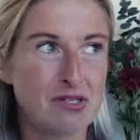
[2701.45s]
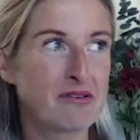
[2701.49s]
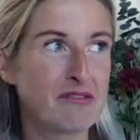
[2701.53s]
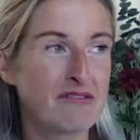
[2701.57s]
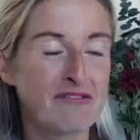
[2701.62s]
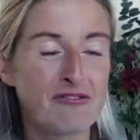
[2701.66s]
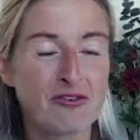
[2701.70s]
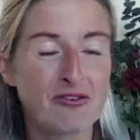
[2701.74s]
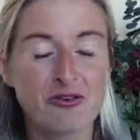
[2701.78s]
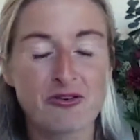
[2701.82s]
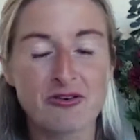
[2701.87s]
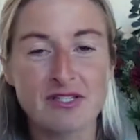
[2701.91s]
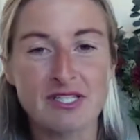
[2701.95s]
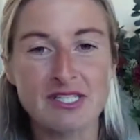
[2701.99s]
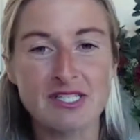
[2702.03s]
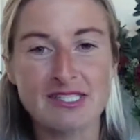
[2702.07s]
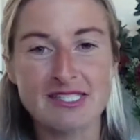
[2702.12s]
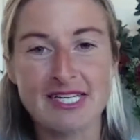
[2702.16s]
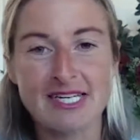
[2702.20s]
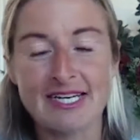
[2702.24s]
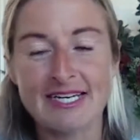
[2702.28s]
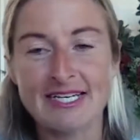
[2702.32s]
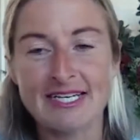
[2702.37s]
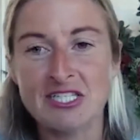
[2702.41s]
and 4 at this
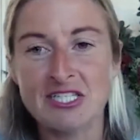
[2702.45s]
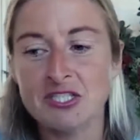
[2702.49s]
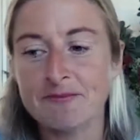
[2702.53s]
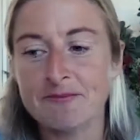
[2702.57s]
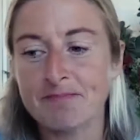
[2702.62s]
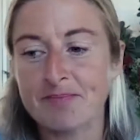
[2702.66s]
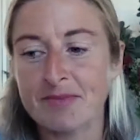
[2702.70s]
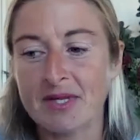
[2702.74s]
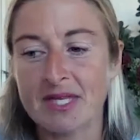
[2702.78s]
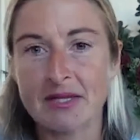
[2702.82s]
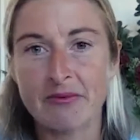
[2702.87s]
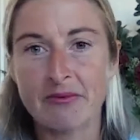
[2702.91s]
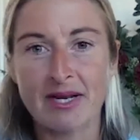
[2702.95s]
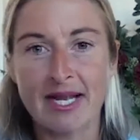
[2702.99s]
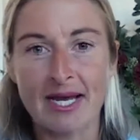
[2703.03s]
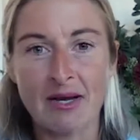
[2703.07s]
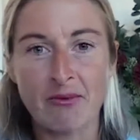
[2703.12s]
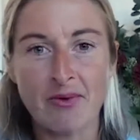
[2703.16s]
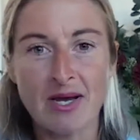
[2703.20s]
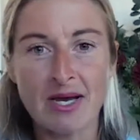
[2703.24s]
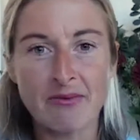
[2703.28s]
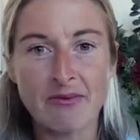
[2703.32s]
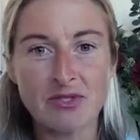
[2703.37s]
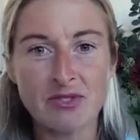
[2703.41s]
stage. And then we're
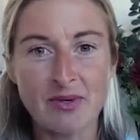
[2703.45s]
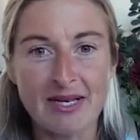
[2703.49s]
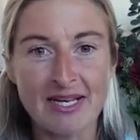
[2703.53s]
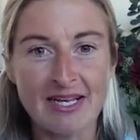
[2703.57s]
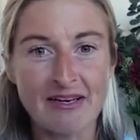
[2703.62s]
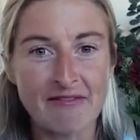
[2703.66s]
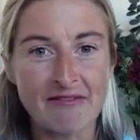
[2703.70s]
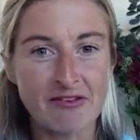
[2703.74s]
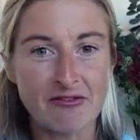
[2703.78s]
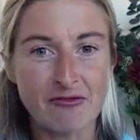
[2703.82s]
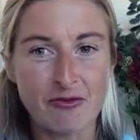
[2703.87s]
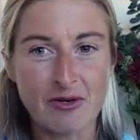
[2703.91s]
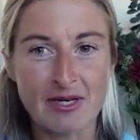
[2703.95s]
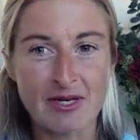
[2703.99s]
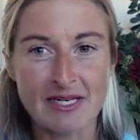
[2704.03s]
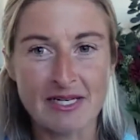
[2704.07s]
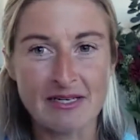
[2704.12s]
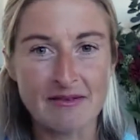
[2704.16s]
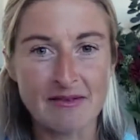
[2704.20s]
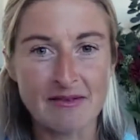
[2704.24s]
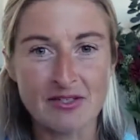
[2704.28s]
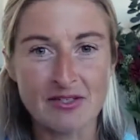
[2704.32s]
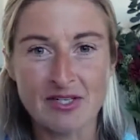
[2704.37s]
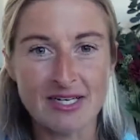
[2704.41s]
like, where would we live if
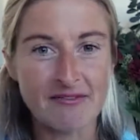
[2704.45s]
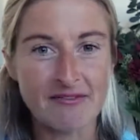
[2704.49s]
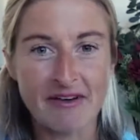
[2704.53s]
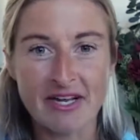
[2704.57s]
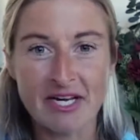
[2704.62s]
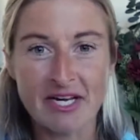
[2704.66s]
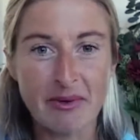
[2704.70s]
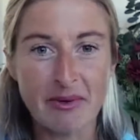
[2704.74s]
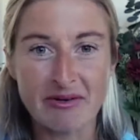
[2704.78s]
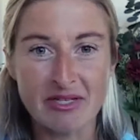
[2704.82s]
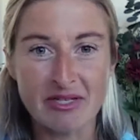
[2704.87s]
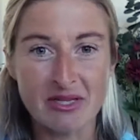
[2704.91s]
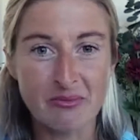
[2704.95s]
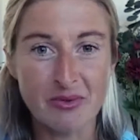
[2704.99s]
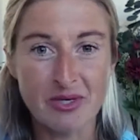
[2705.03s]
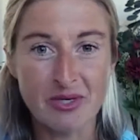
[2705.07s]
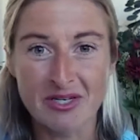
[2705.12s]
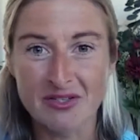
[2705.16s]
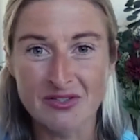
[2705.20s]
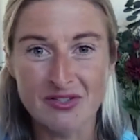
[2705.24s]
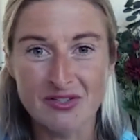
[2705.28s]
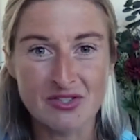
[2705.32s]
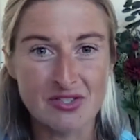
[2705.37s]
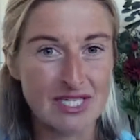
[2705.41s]
we could live anywhere in the
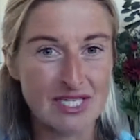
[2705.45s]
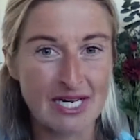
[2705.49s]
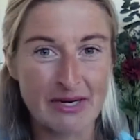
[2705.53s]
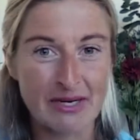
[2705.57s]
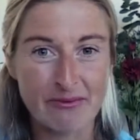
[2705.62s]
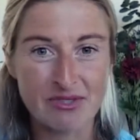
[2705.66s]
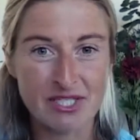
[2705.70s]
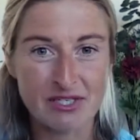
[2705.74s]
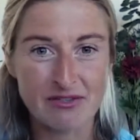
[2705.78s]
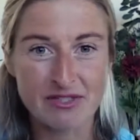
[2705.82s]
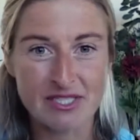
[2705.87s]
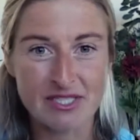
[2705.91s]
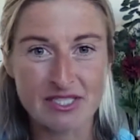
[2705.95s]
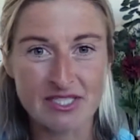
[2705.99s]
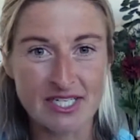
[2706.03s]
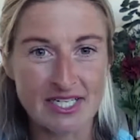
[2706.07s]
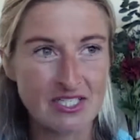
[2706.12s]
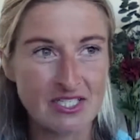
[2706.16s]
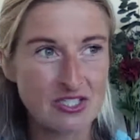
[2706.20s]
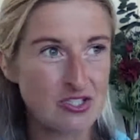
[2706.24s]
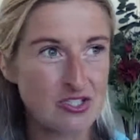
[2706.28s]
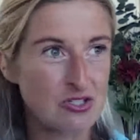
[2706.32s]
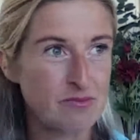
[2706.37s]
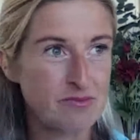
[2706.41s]
world? Because now we don't need
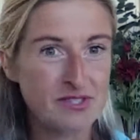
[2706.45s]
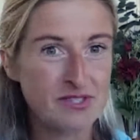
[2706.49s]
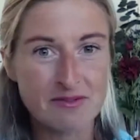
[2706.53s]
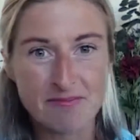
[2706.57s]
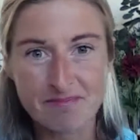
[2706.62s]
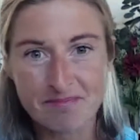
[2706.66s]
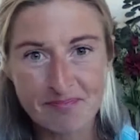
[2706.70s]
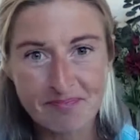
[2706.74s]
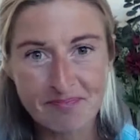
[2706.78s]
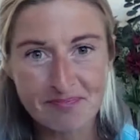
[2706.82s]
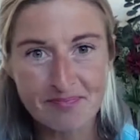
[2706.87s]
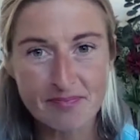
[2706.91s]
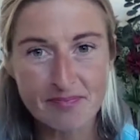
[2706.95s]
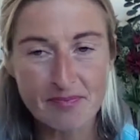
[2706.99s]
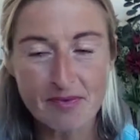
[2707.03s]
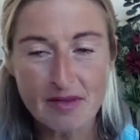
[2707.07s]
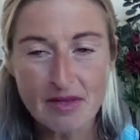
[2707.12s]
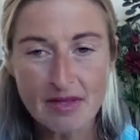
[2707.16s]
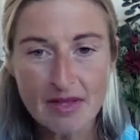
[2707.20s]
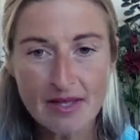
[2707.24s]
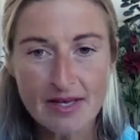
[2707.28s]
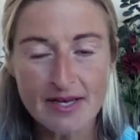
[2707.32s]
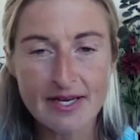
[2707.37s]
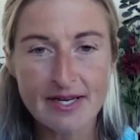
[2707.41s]
day jobs.
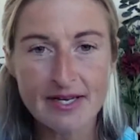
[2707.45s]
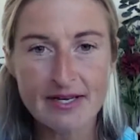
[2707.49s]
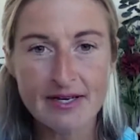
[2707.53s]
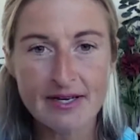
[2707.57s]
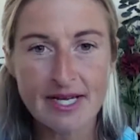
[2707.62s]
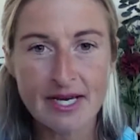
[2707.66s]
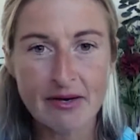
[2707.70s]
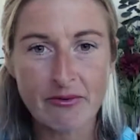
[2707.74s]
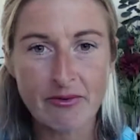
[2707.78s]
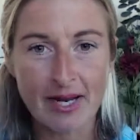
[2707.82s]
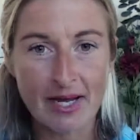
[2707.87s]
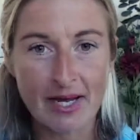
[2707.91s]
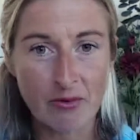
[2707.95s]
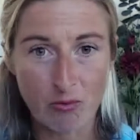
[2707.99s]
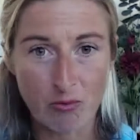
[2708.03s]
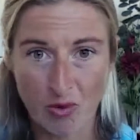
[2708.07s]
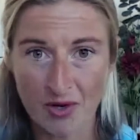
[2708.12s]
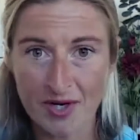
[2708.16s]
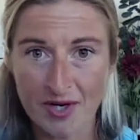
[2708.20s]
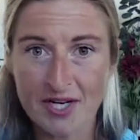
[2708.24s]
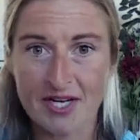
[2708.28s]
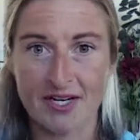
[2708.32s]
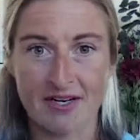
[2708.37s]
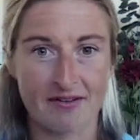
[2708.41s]
And now we're like,
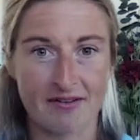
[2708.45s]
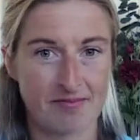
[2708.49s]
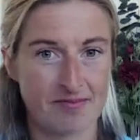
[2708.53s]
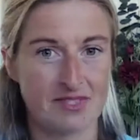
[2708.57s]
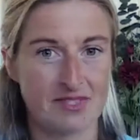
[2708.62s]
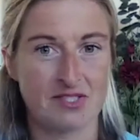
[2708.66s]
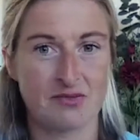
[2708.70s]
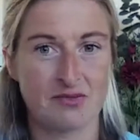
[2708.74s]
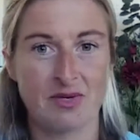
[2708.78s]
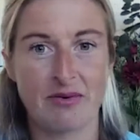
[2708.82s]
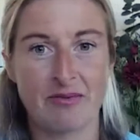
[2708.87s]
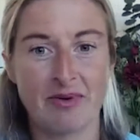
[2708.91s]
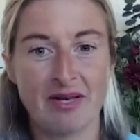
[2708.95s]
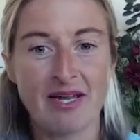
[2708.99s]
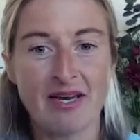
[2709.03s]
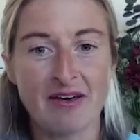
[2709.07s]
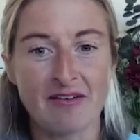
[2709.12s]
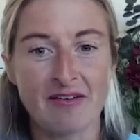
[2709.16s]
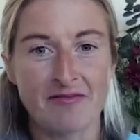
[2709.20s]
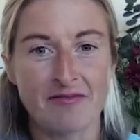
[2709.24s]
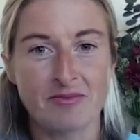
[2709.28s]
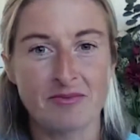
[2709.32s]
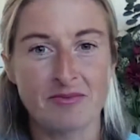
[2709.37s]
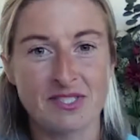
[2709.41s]
Wanaka, that's where we
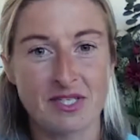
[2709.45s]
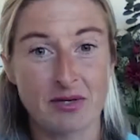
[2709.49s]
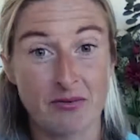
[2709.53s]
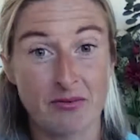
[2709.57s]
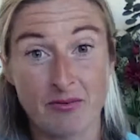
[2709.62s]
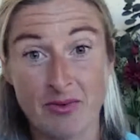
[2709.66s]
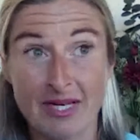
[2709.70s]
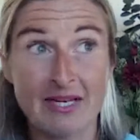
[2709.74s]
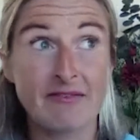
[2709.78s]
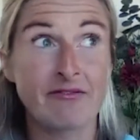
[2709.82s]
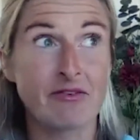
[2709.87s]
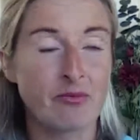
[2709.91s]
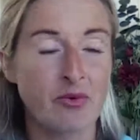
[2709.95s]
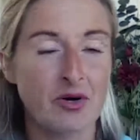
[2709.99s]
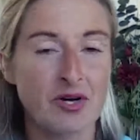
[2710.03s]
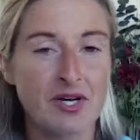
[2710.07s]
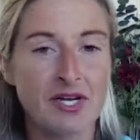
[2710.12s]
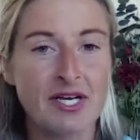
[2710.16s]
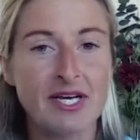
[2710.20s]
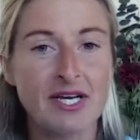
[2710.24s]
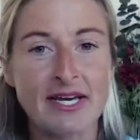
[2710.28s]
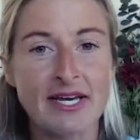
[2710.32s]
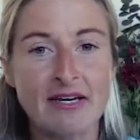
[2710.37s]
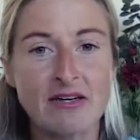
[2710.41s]
live. So we live in
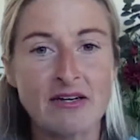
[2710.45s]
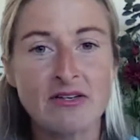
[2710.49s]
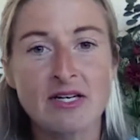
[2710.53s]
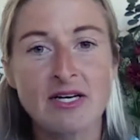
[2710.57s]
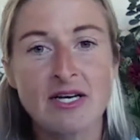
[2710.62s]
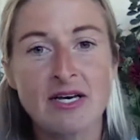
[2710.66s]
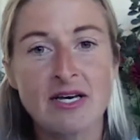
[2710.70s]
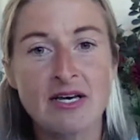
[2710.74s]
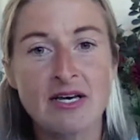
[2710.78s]
Wanaka now.